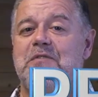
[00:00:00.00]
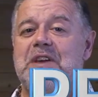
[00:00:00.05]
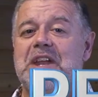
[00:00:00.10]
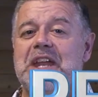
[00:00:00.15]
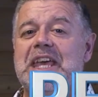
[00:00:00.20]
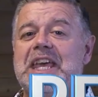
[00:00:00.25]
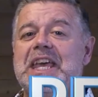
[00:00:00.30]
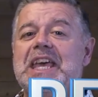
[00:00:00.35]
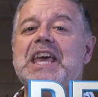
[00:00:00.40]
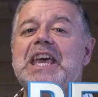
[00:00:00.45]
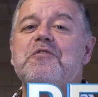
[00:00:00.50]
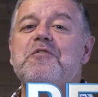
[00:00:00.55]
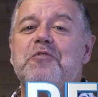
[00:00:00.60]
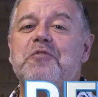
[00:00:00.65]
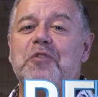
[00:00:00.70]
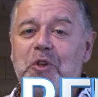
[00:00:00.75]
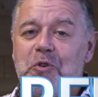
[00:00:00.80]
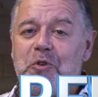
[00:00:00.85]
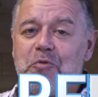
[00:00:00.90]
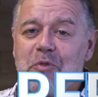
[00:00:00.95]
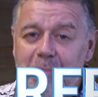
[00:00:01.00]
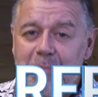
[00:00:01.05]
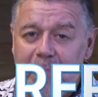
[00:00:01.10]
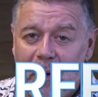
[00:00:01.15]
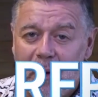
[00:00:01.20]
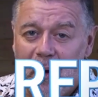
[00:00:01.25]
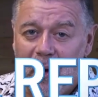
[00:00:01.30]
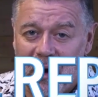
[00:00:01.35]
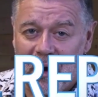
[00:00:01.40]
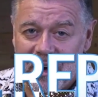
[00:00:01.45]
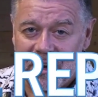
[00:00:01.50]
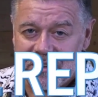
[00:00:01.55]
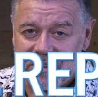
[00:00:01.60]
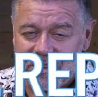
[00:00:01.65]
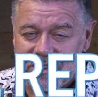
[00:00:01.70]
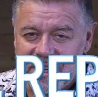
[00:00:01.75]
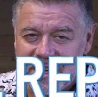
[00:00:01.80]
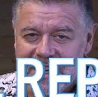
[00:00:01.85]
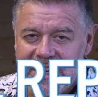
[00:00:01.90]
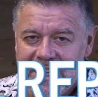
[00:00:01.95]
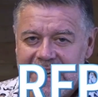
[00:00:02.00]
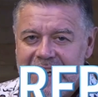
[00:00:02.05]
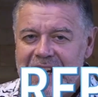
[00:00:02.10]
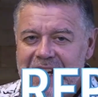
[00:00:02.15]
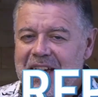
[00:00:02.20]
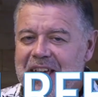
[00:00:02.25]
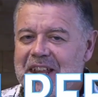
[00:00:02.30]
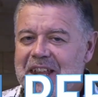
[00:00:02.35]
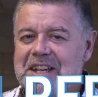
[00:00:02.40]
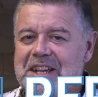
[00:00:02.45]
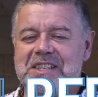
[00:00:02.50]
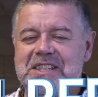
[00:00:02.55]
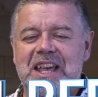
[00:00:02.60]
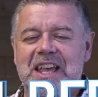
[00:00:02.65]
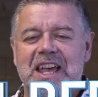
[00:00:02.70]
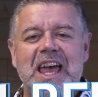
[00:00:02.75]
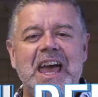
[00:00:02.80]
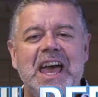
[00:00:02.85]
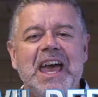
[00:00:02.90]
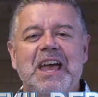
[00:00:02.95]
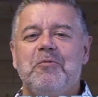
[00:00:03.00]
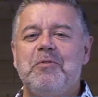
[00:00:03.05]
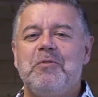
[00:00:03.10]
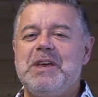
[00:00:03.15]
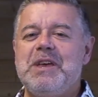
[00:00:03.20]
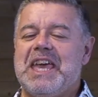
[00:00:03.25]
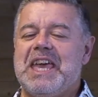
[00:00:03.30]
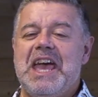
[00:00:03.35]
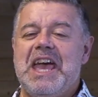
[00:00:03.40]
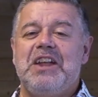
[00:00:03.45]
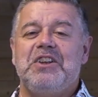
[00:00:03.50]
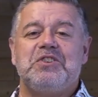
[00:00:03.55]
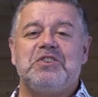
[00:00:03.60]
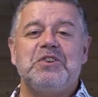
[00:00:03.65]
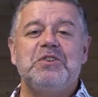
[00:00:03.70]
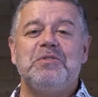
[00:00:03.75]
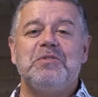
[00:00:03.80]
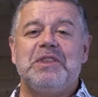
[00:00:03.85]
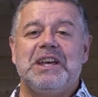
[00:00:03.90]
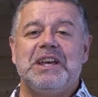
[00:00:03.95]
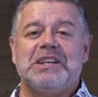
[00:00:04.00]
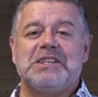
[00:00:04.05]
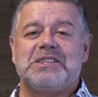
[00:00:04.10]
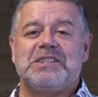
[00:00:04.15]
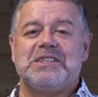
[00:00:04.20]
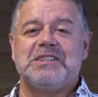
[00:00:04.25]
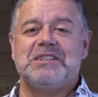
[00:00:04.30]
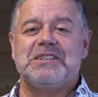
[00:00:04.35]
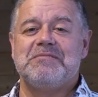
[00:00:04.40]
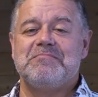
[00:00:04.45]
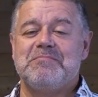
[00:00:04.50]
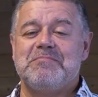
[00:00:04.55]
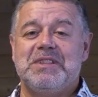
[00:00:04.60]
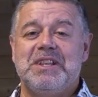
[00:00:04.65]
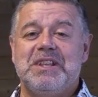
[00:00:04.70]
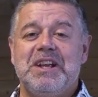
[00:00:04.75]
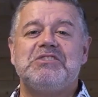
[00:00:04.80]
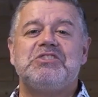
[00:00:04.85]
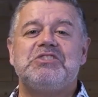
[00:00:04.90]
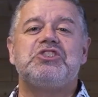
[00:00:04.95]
an evil report. They say, hey, we can't do this. There's